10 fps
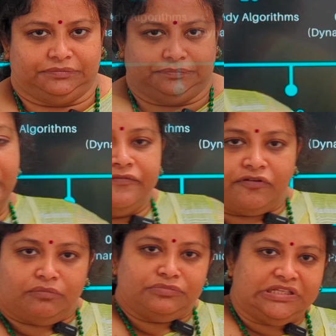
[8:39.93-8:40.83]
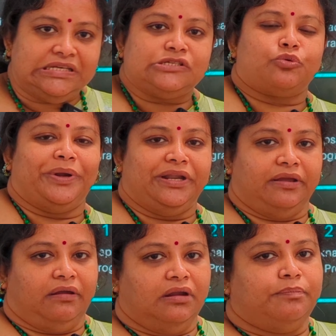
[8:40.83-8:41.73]
Apart from these
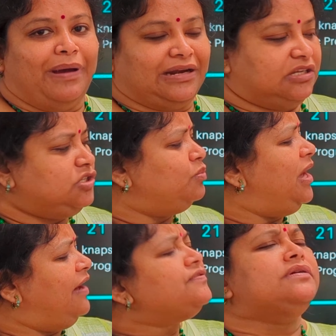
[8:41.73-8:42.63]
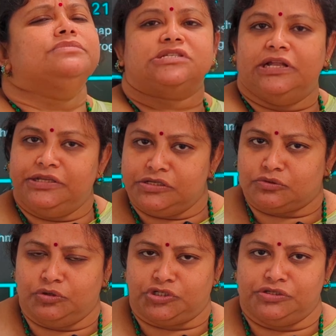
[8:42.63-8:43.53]
28 patterns, we have some miscellaneous
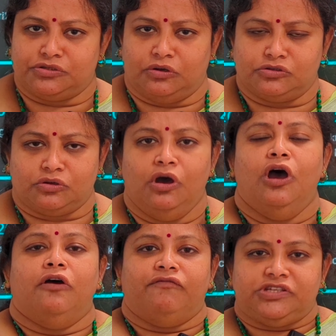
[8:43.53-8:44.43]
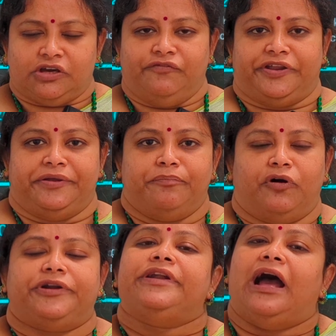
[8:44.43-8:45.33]
questions also which are very important.